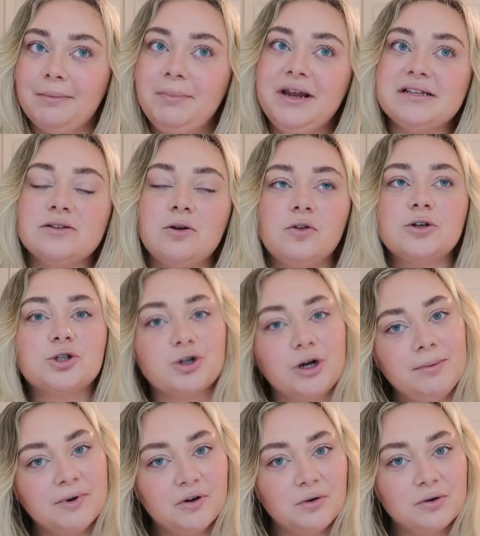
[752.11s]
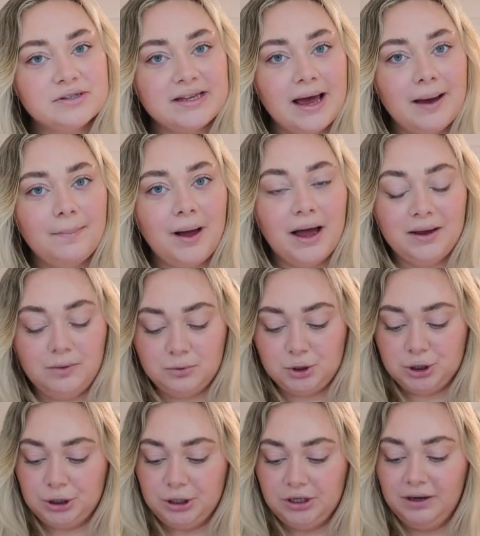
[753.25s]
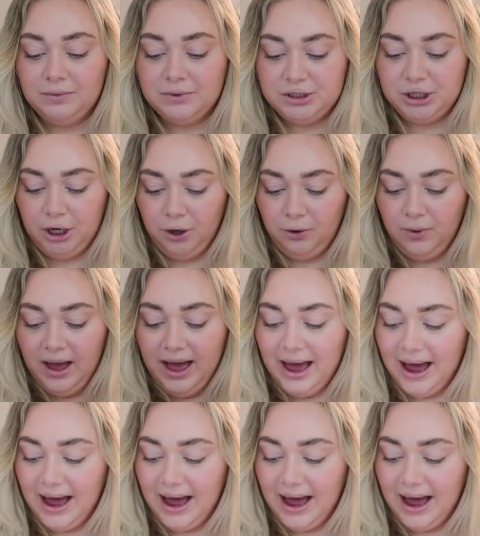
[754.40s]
I mean, it's not the dream corset, but it will it will do.